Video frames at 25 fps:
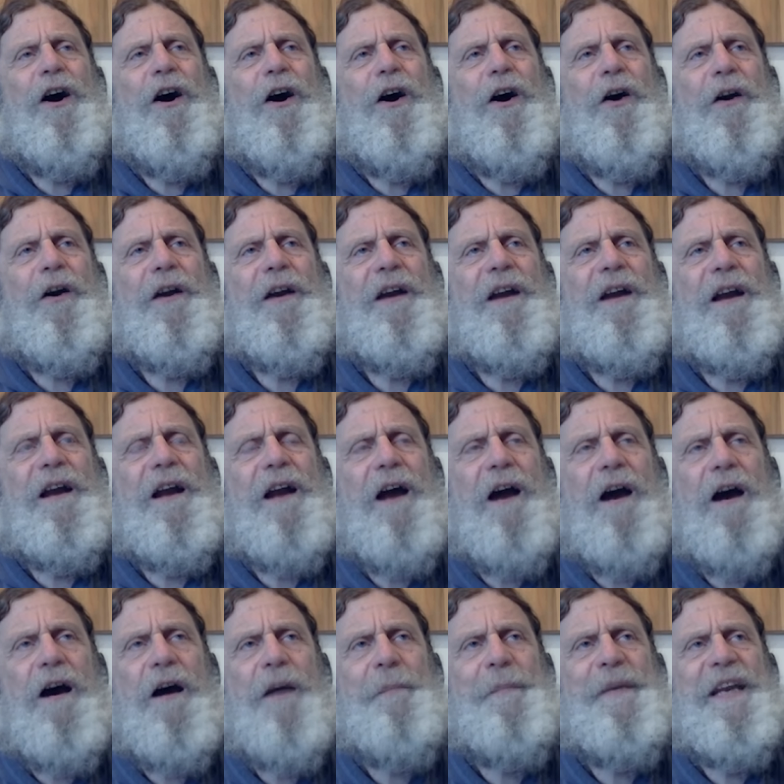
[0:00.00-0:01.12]
are
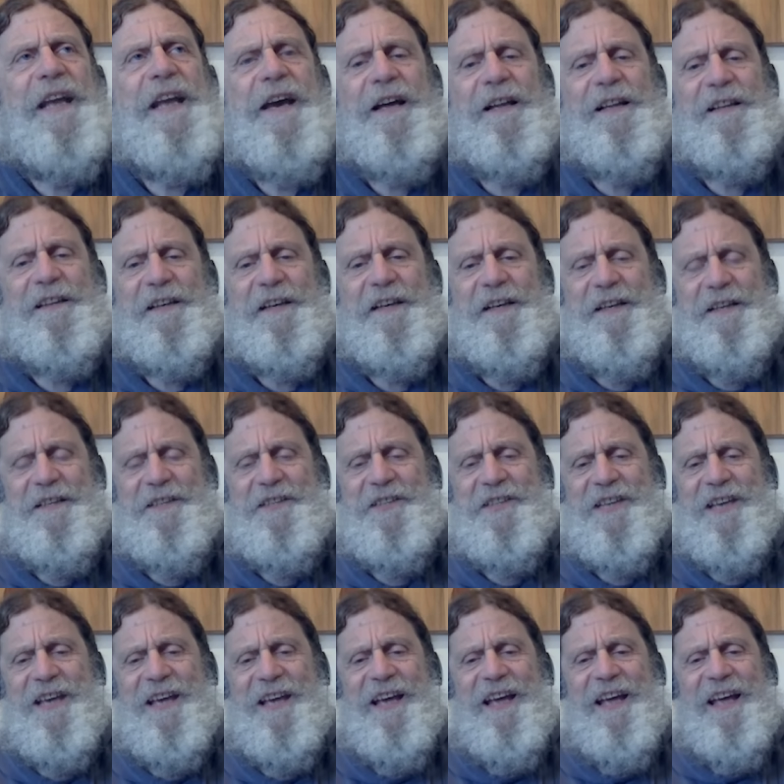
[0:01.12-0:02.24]
commonalities.
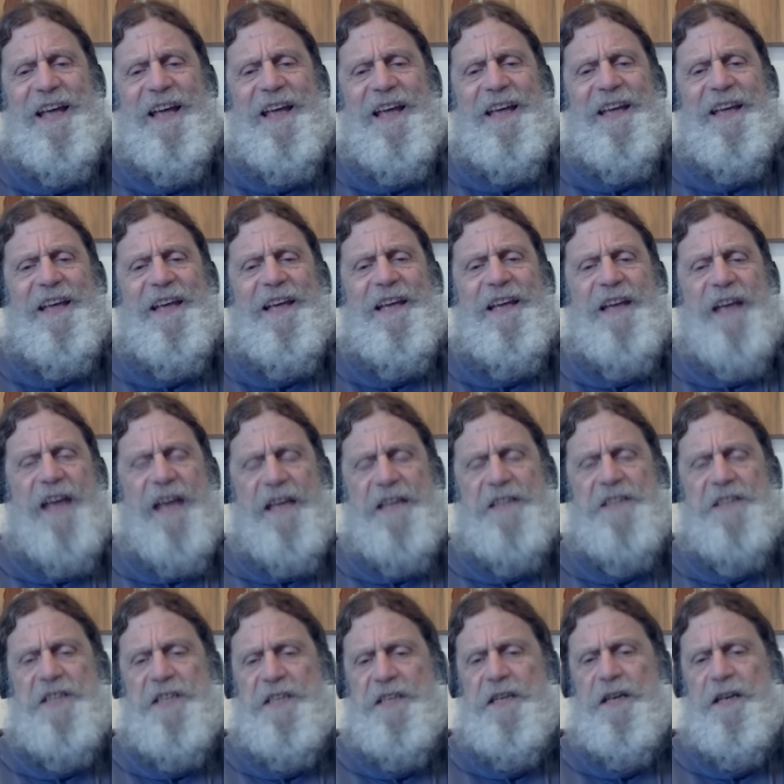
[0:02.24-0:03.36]
In
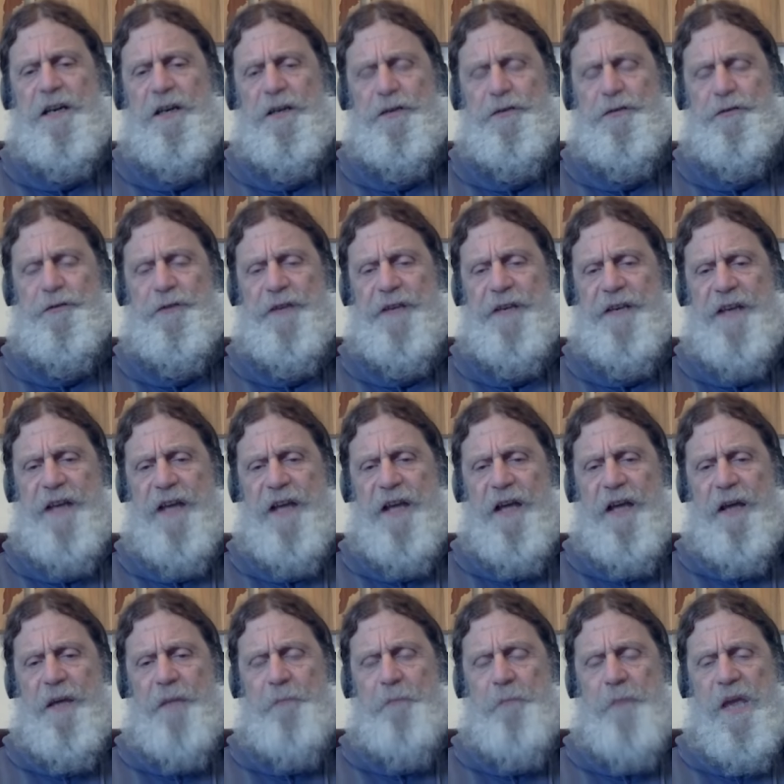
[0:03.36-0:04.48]
1800,
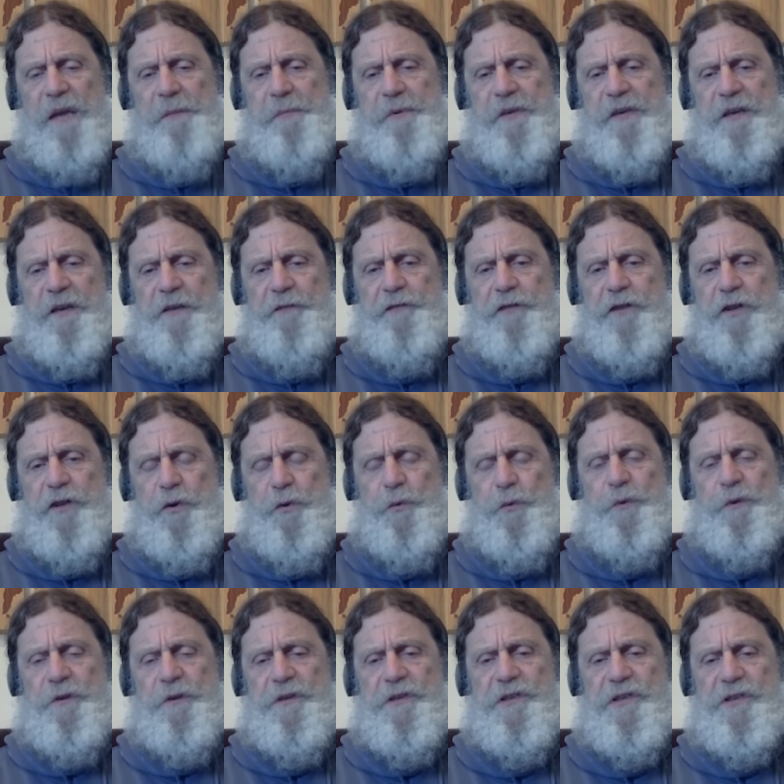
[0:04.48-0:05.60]
maybe if you
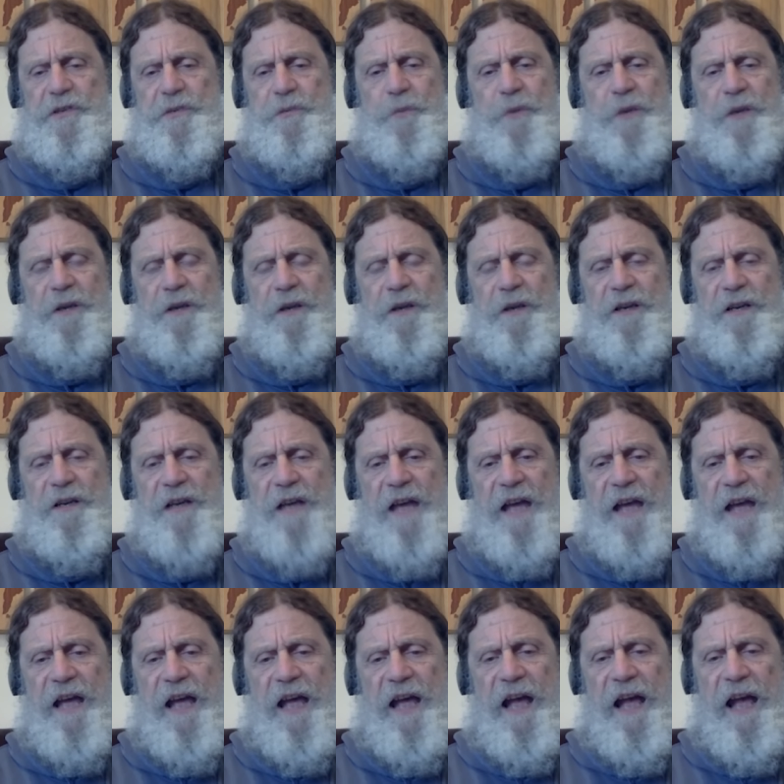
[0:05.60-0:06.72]
were a Swede
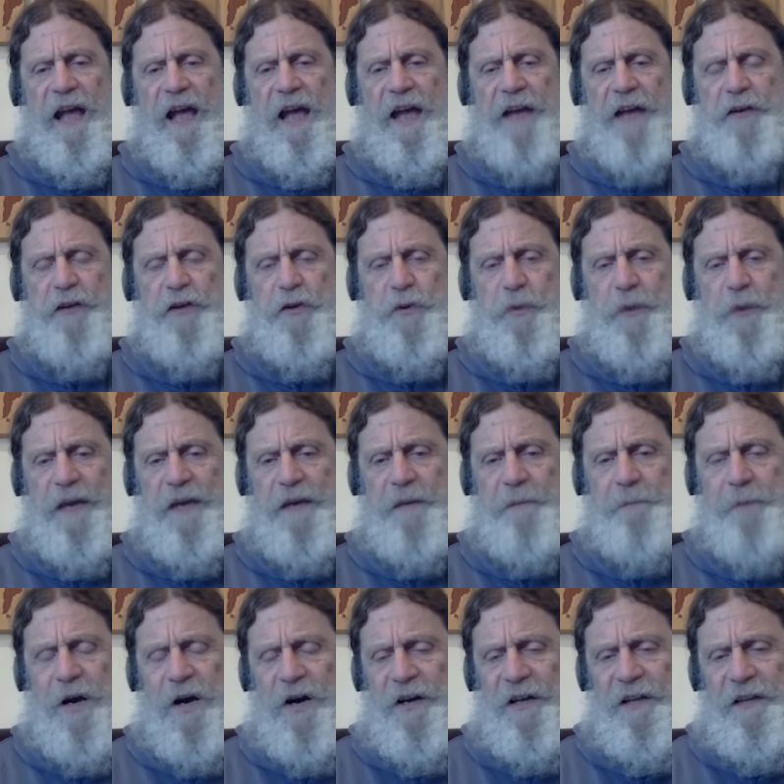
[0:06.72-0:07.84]
and you had a
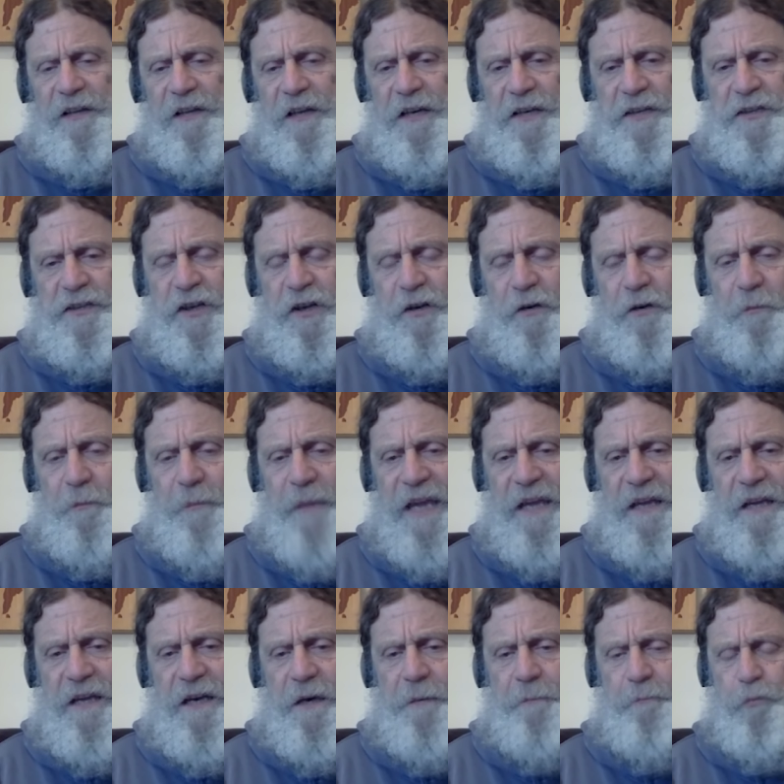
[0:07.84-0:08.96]
biological
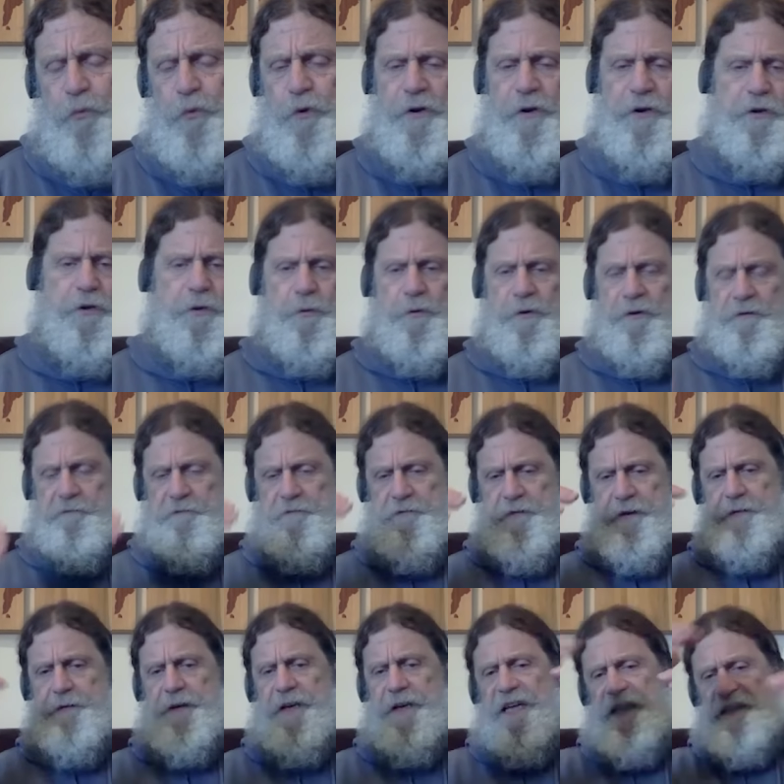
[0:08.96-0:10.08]
makeup where you were
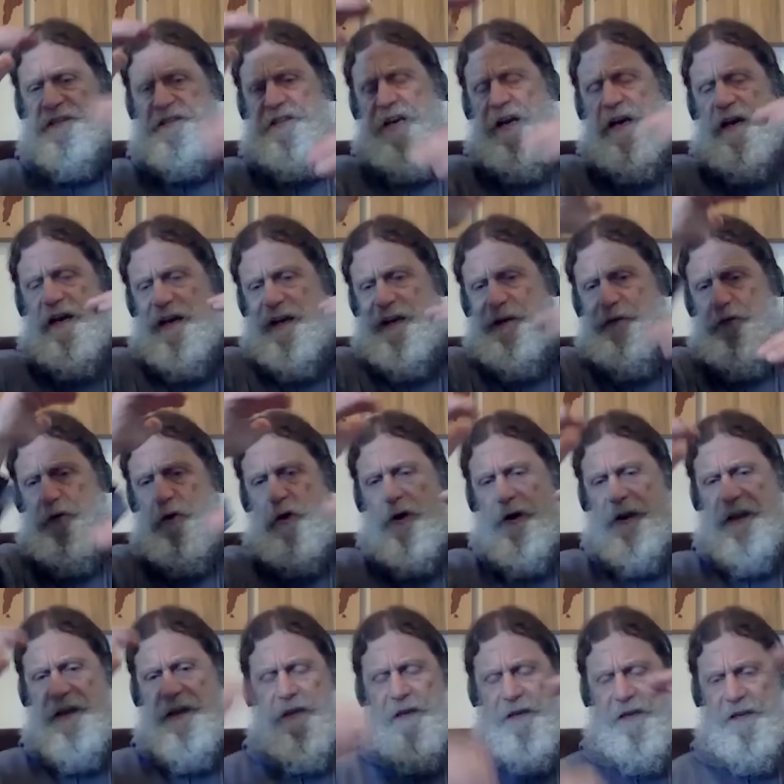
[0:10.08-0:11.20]
very into
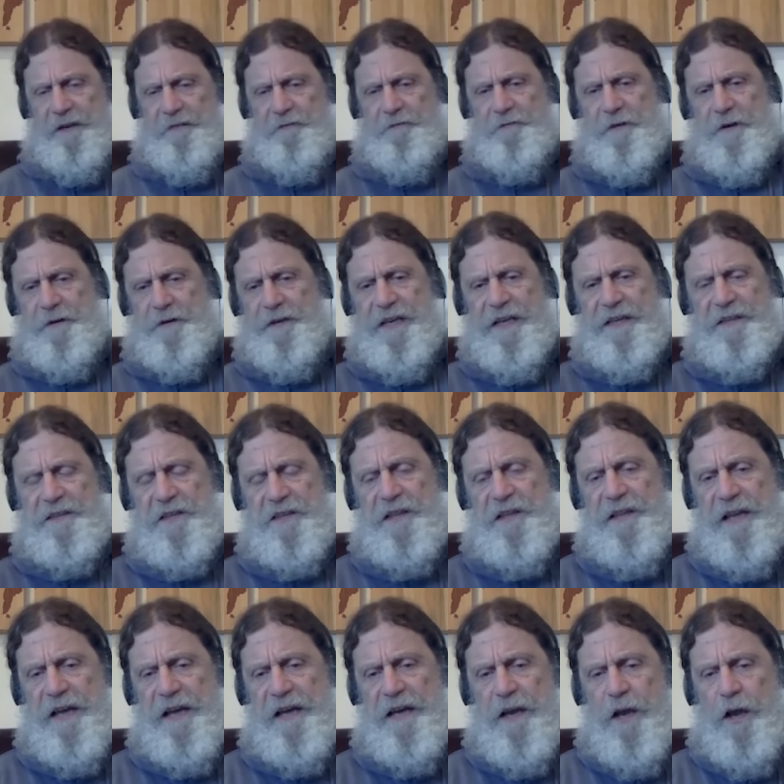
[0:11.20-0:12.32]
hierarchy and very into
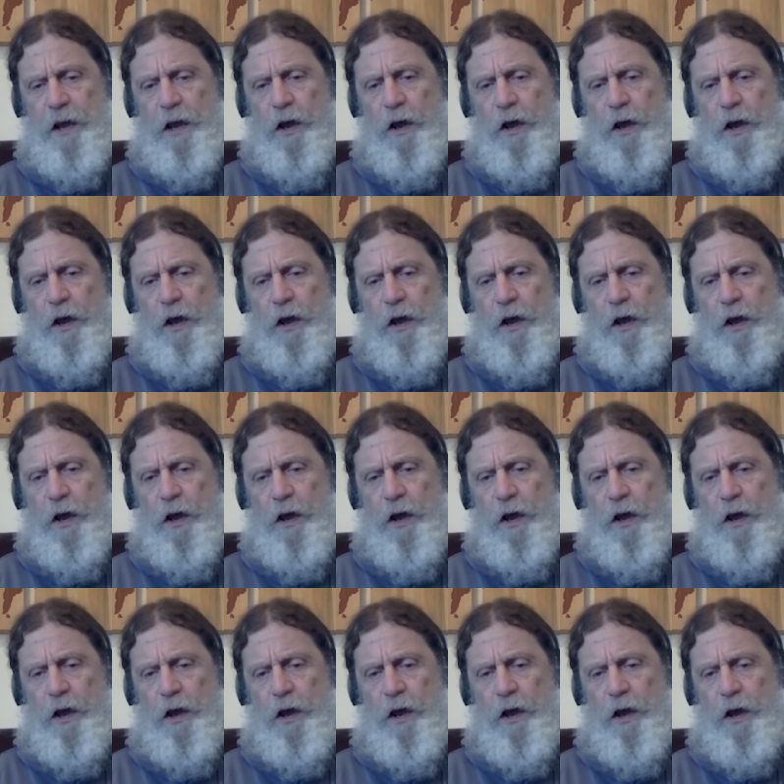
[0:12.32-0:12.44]
that,